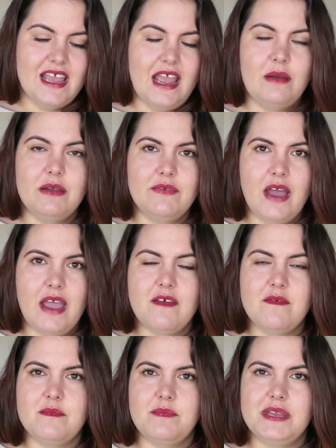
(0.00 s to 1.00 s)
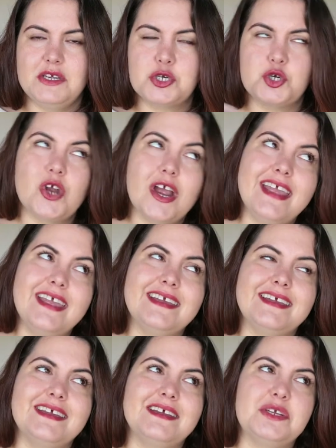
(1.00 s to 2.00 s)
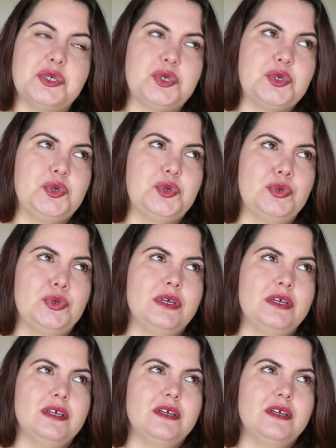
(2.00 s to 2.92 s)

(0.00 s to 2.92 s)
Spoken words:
However, I've been trying to